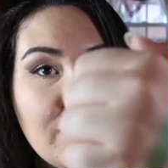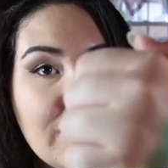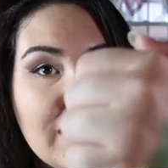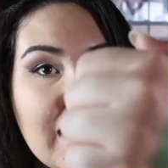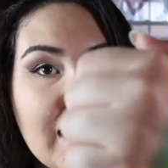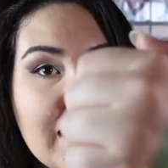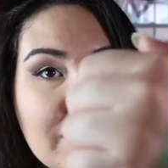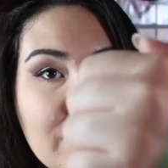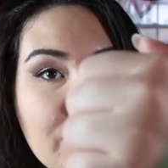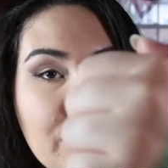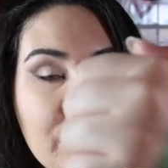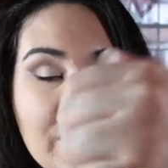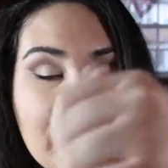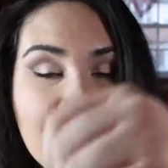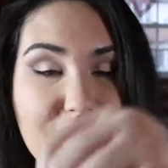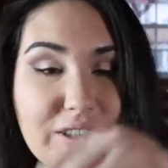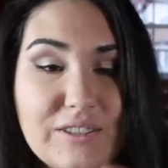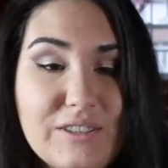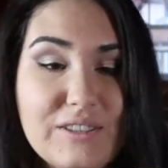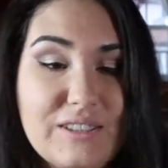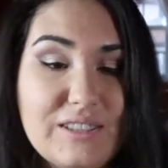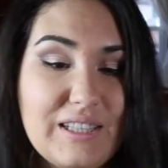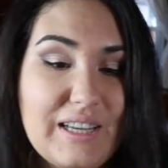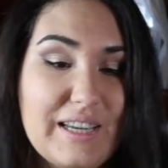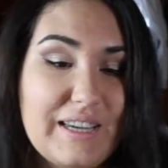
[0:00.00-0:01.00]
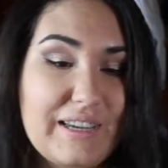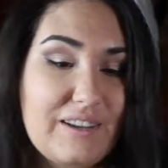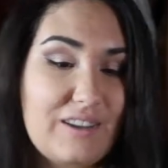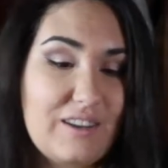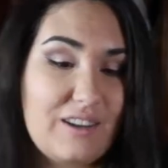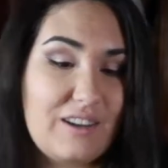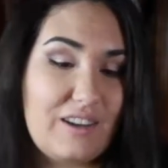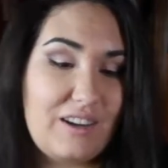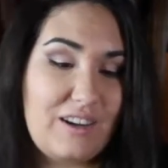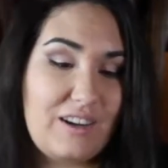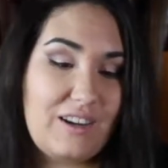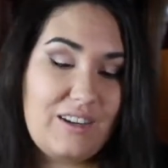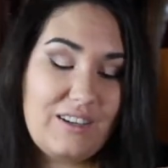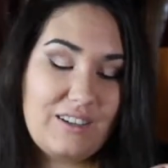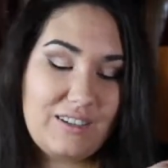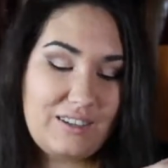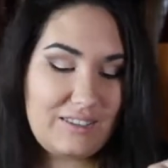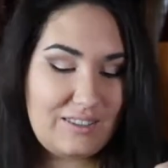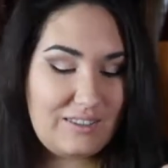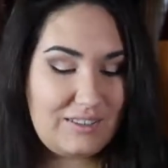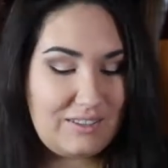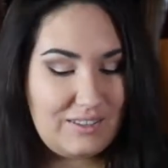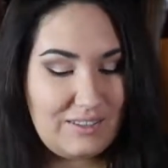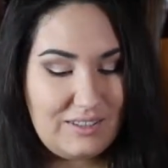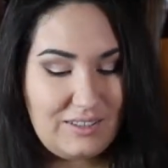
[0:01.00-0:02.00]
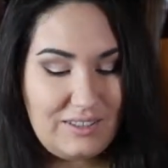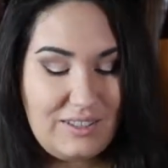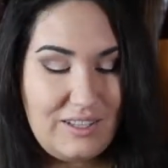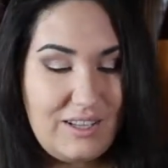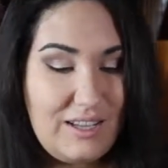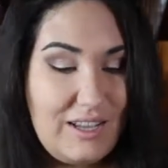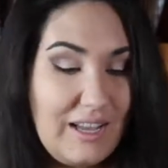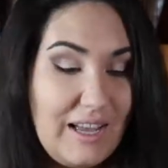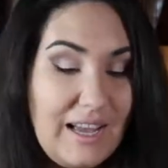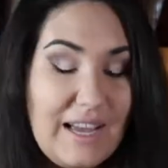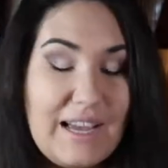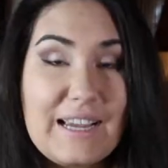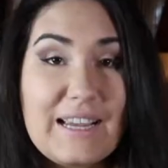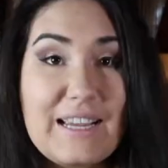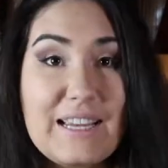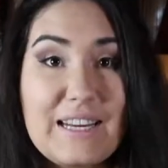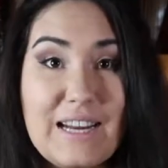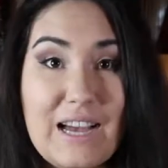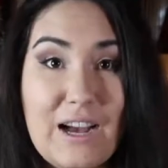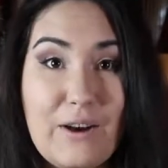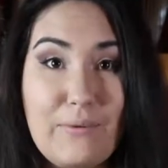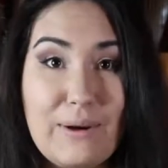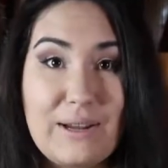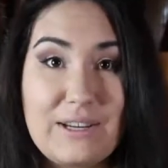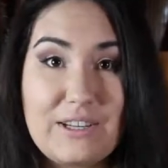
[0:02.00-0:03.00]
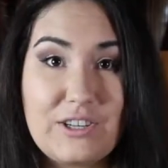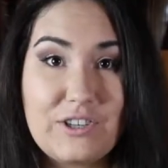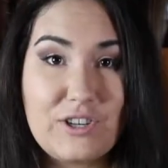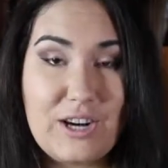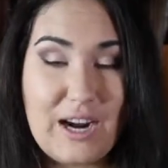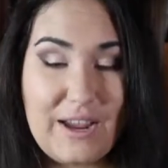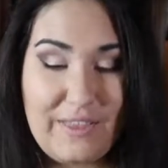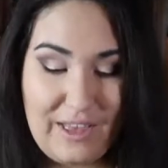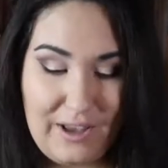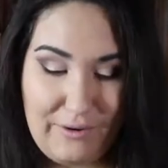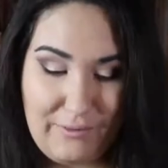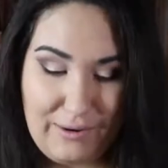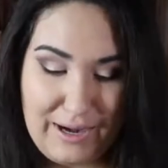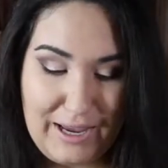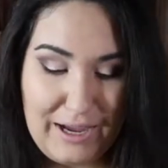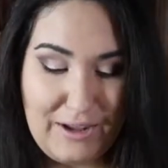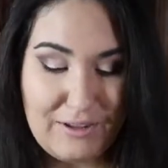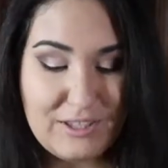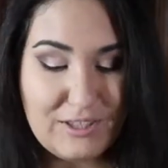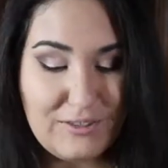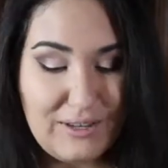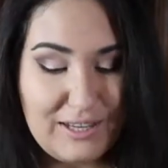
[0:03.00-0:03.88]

That's what it looks like. Oh, I cannot wait to try that one out.